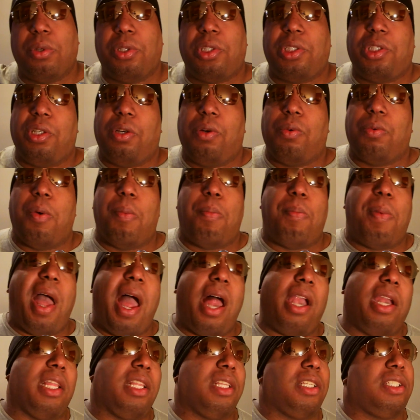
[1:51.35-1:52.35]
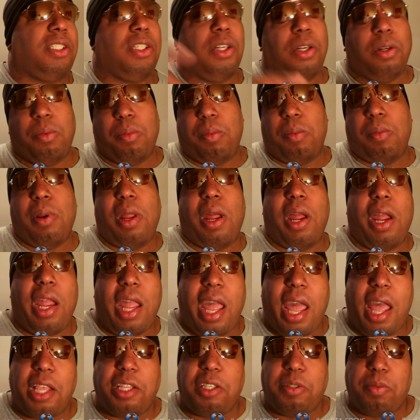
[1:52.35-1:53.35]
we're still rebounding certain
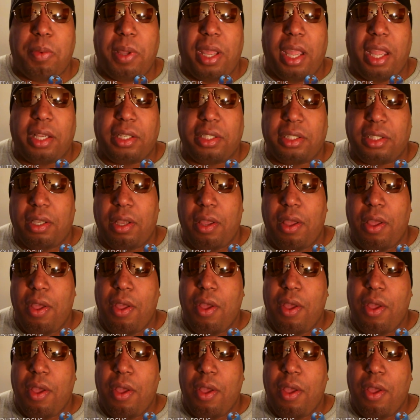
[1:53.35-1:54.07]
aspects.